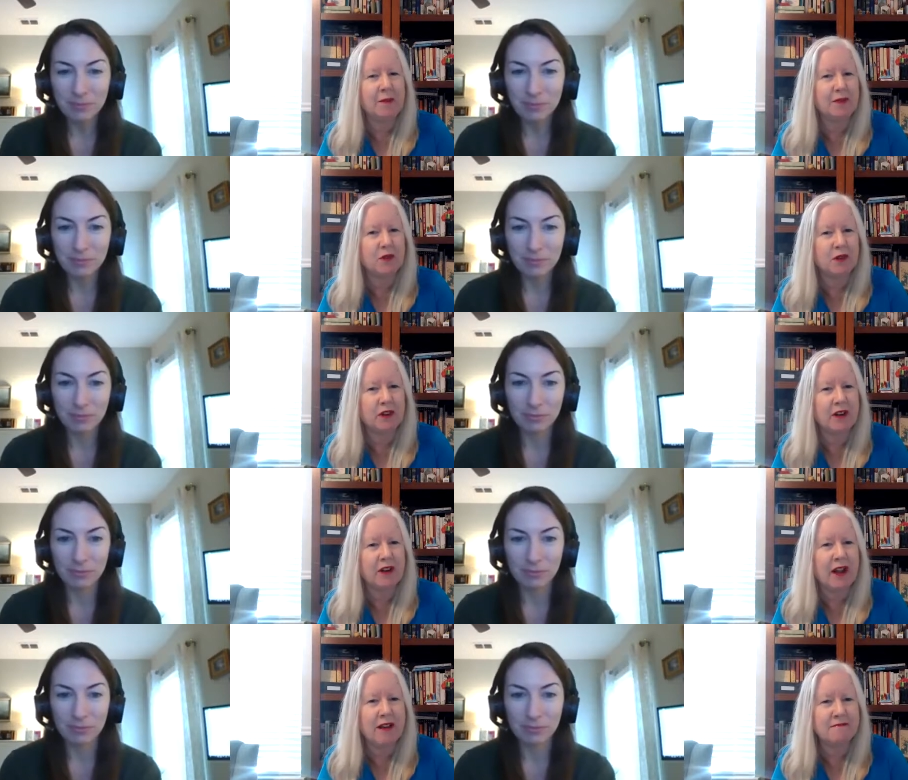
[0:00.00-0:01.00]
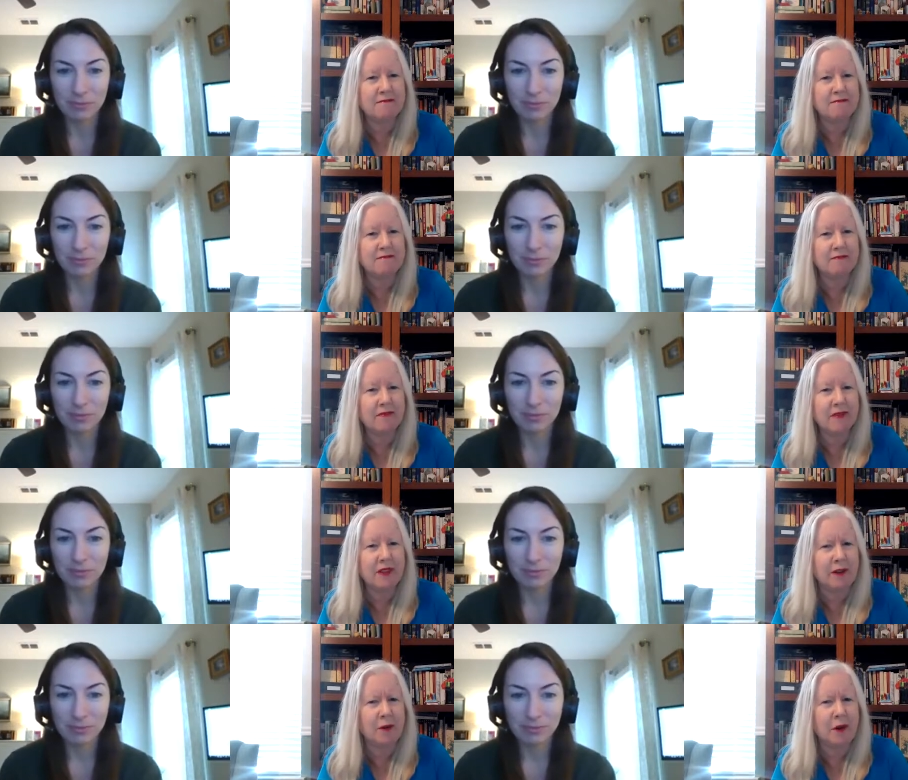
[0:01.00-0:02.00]
Speaker 1: for um,
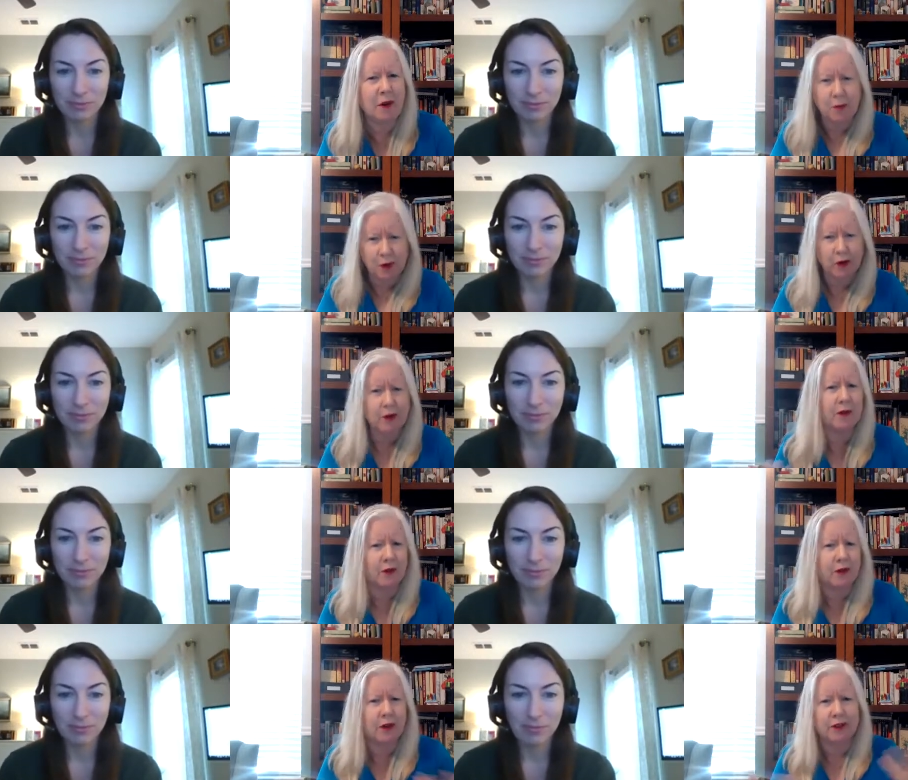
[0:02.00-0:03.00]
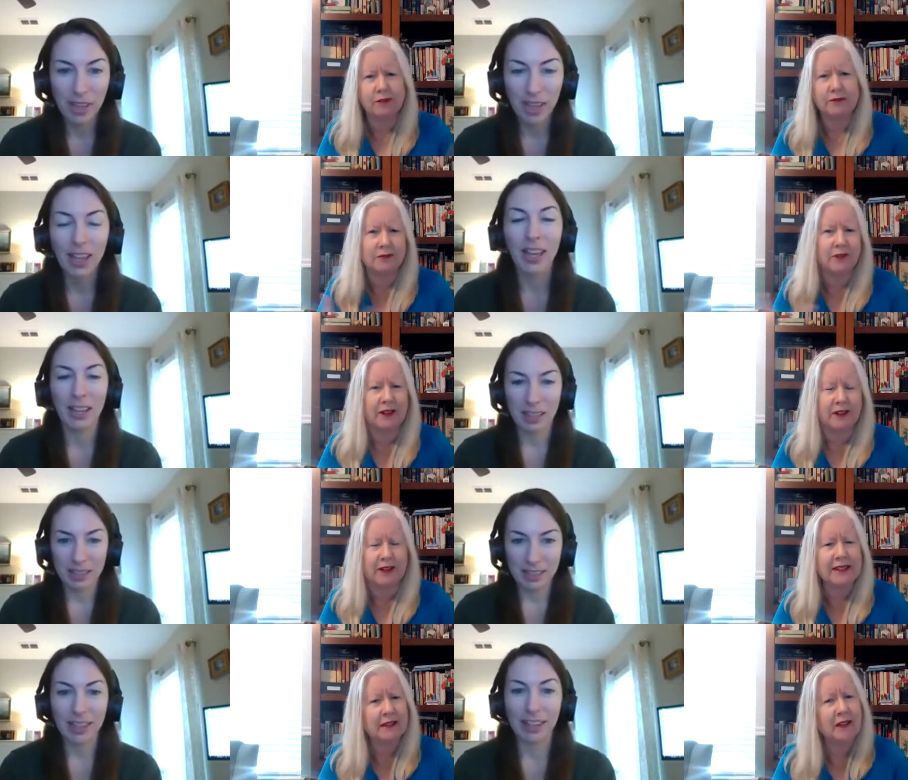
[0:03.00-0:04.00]
a, a work or or at least
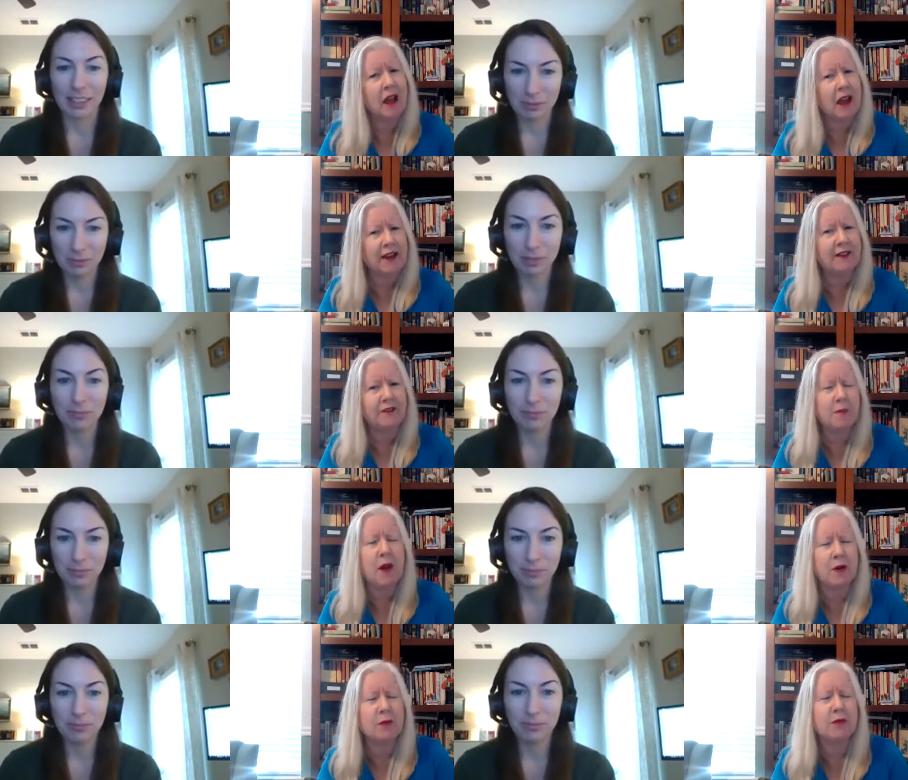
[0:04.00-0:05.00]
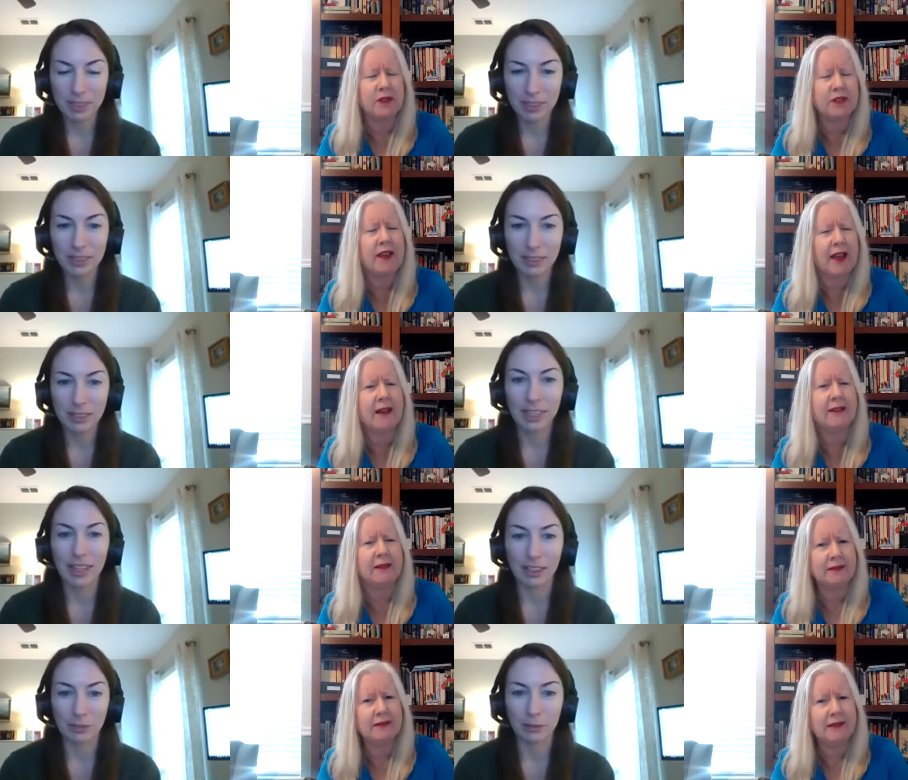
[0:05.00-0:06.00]
yeah. of a poem or yeah. Yeah,
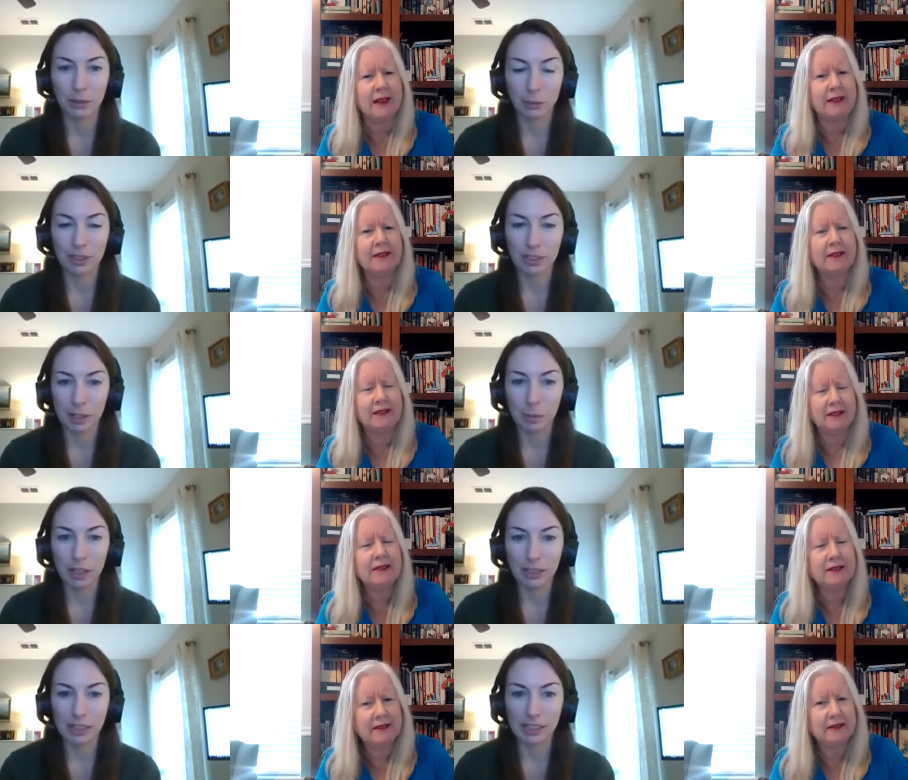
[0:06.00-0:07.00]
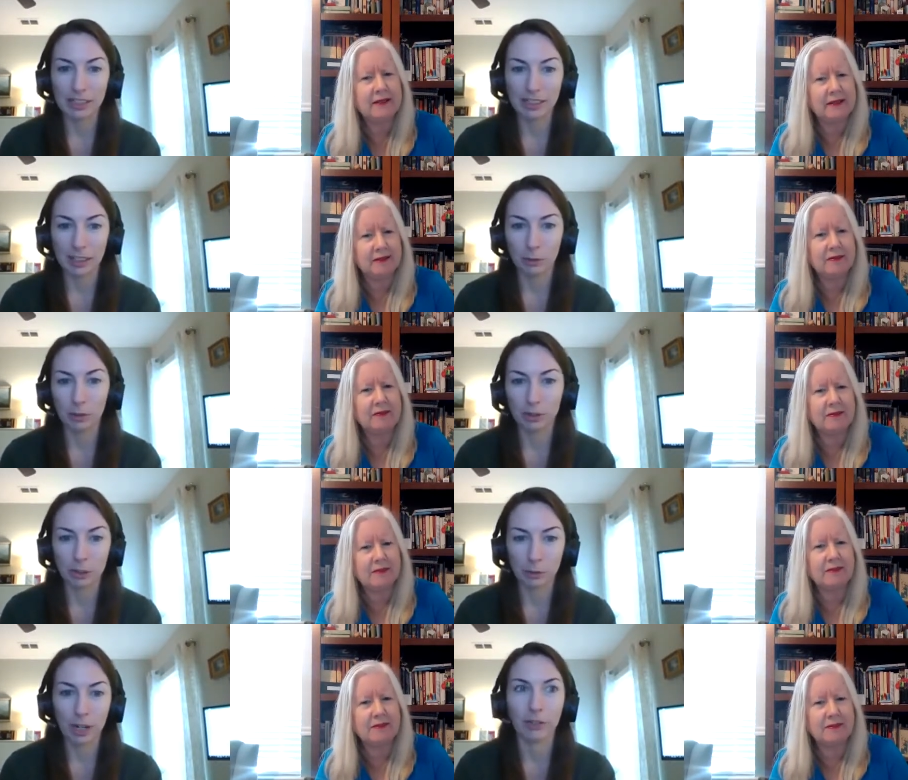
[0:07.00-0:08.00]
the first
Speaker 2: one is Annabel Lee. The second one is The
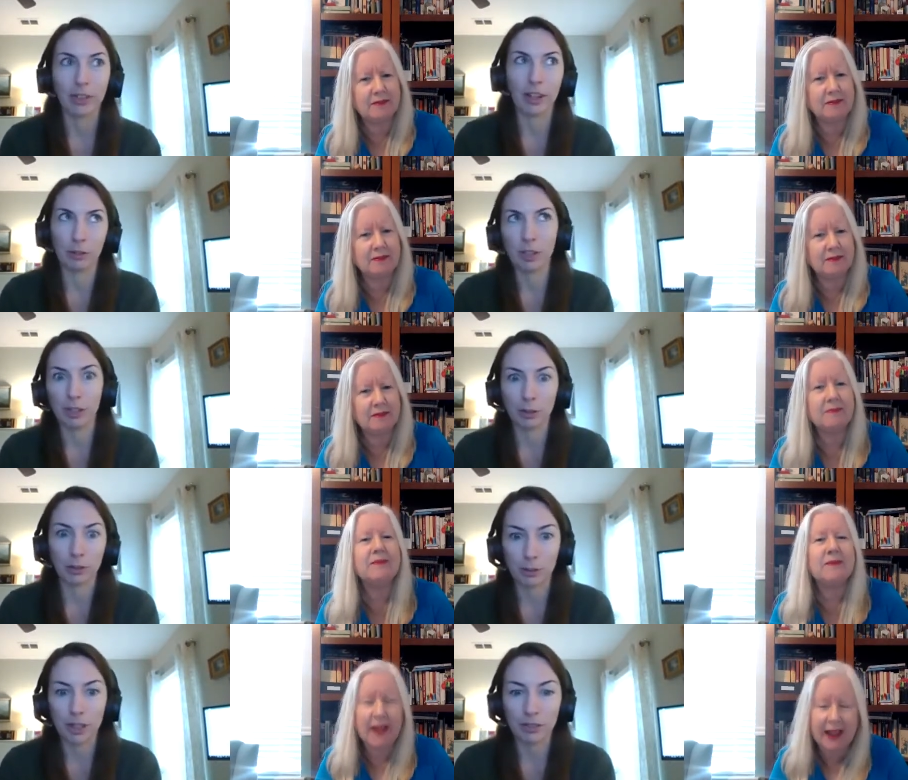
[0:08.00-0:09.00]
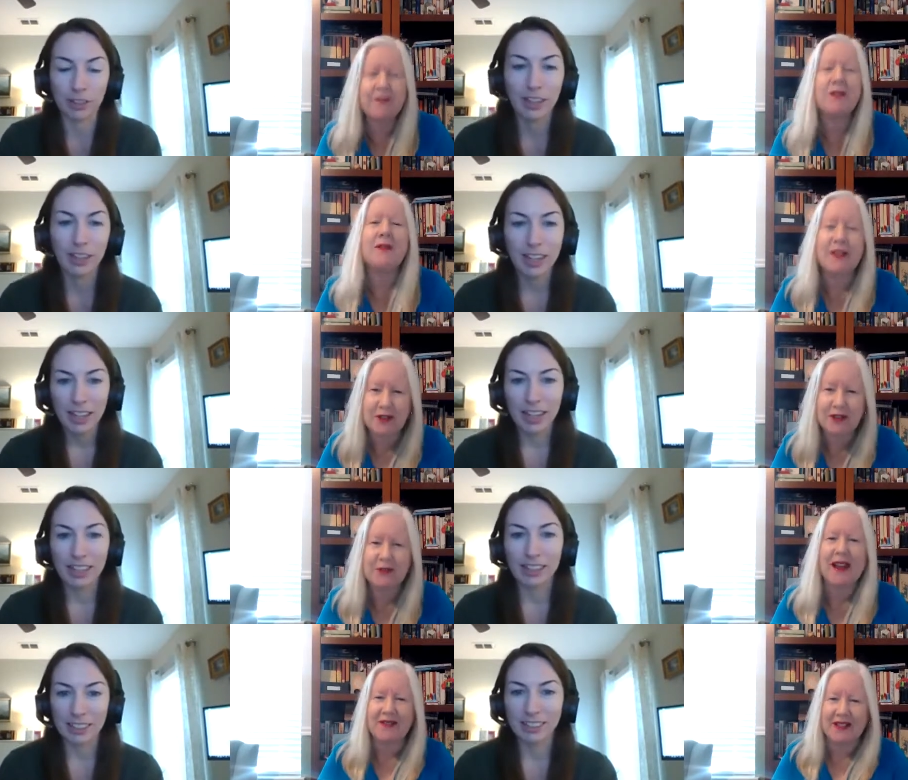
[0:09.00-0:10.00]
Raven. Everybody knows The Raven. the and Raven.
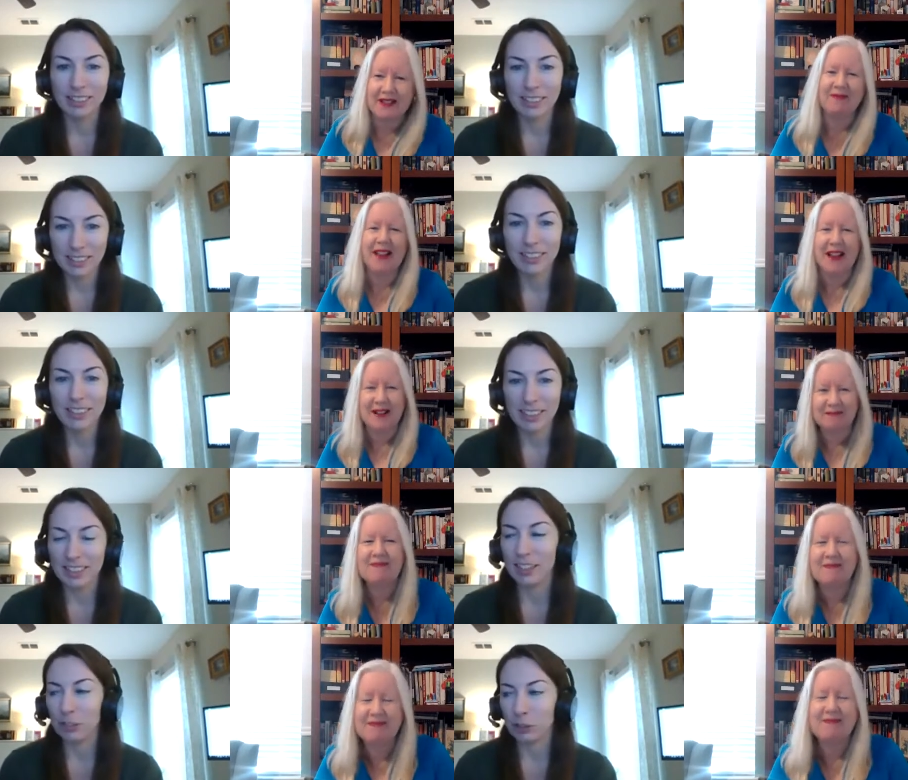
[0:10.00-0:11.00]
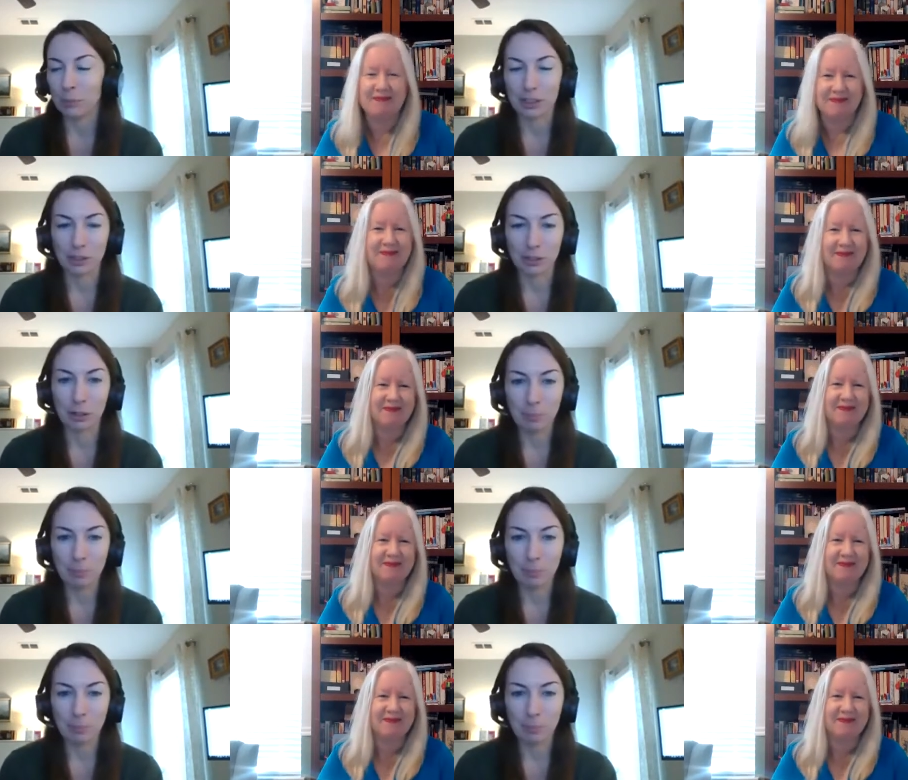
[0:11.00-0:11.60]
then yeah. and then A Dream Within a Dream.